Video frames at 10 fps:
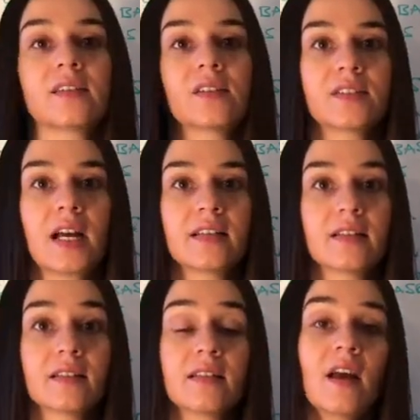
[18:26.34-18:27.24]

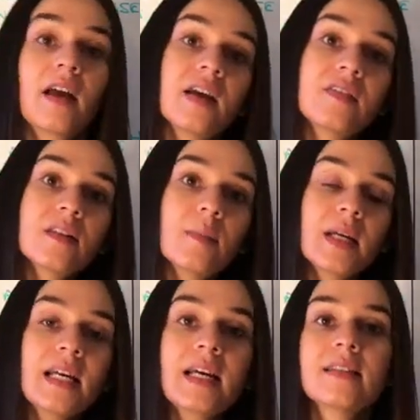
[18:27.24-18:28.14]
exercises. If
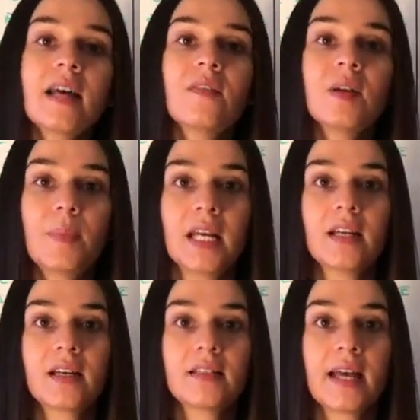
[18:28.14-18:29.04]
somebody is having a
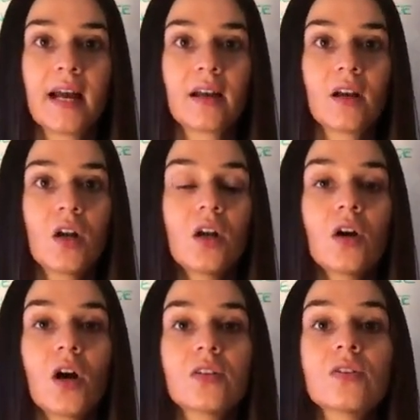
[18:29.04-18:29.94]
panic attack,
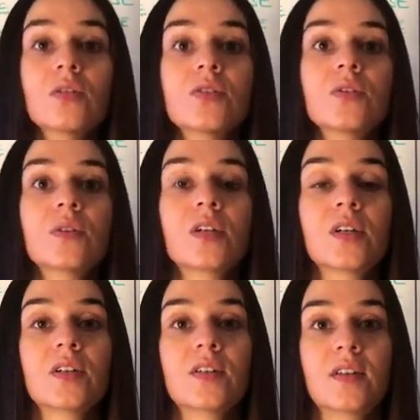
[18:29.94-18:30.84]
don't you
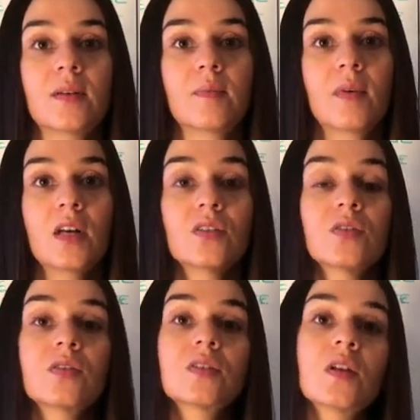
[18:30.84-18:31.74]
encourage them
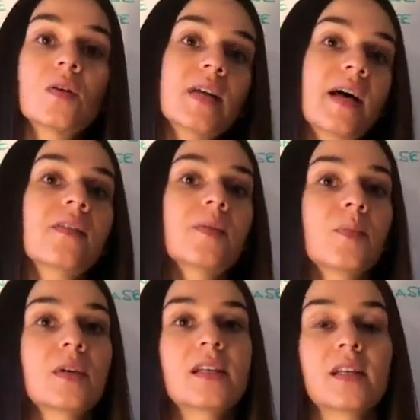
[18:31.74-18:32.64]
to slow down their
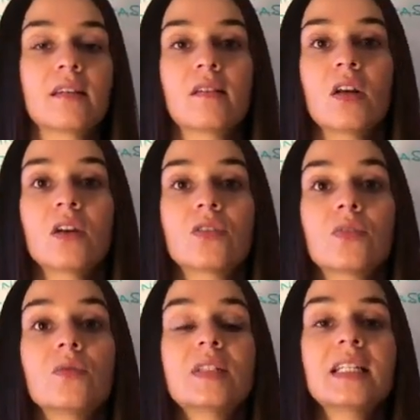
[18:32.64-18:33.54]
breathing,
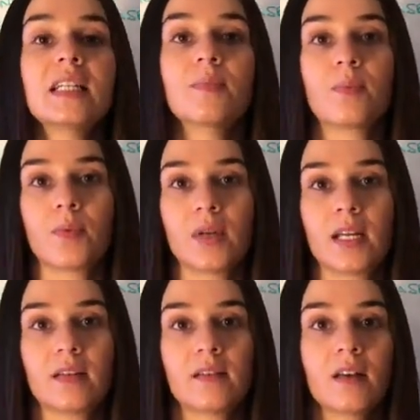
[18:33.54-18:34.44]
to deep
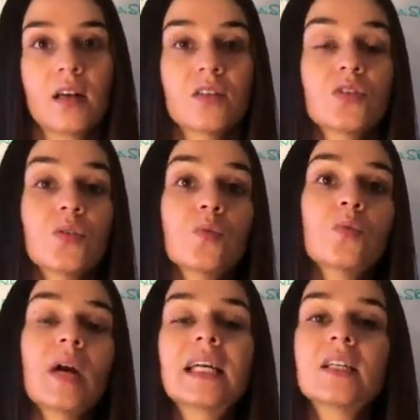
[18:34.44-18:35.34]
breathe, to
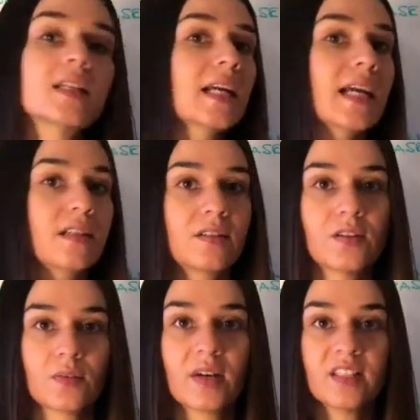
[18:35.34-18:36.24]
regulate
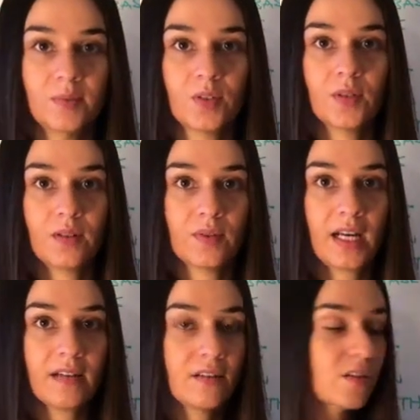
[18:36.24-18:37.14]
their respiratory
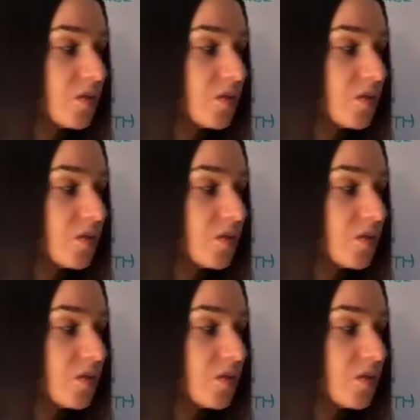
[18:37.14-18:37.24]
rate?